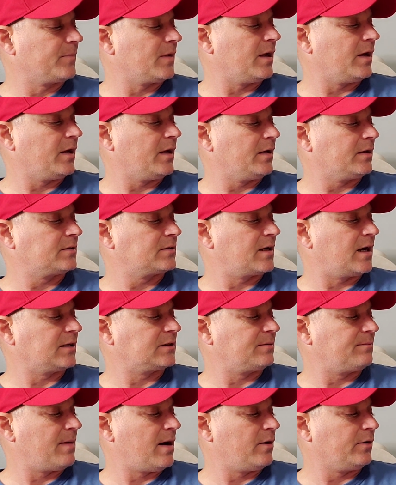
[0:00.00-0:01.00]
and it's
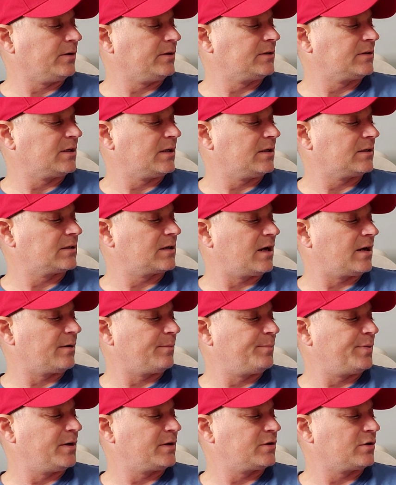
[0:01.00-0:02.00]
got some mountains, and it's got
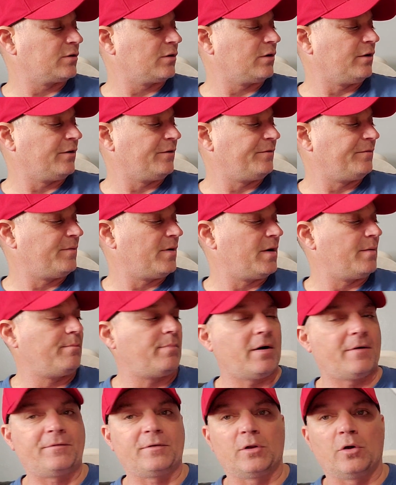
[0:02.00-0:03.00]
a picture of
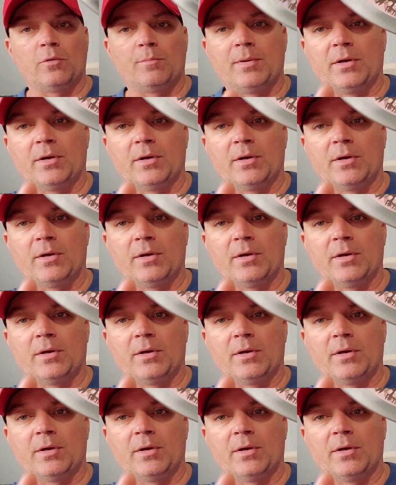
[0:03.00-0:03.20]
Buffalo